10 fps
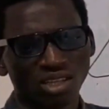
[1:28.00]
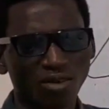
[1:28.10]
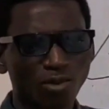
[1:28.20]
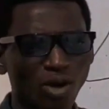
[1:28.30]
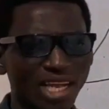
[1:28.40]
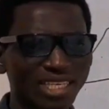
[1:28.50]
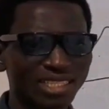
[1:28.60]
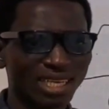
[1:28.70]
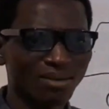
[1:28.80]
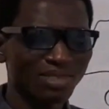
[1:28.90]
Therefore,
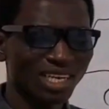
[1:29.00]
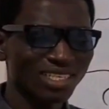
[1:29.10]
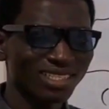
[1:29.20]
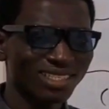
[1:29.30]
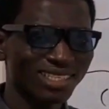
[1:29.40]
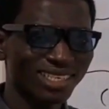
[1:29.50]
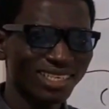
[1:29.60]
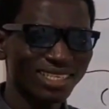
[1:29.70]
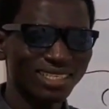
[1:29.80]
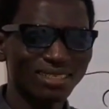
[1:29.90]
anytime there is
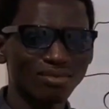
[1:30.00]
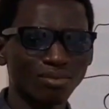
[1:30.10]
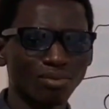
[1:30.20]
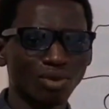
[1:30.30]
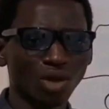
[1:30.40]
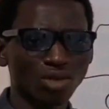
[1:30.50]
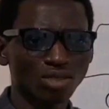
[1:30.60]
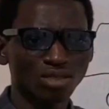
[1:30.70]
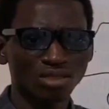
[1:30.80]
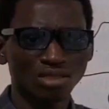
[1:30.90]
decrease in
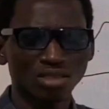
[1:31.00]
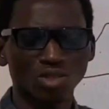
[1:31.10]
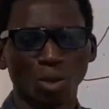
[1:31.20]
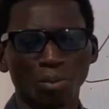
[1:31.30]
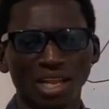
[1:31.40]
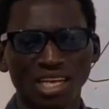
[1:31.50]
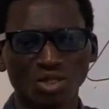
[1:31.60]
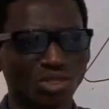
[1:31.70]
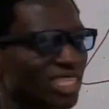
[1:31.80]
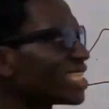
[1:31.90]
blood supply to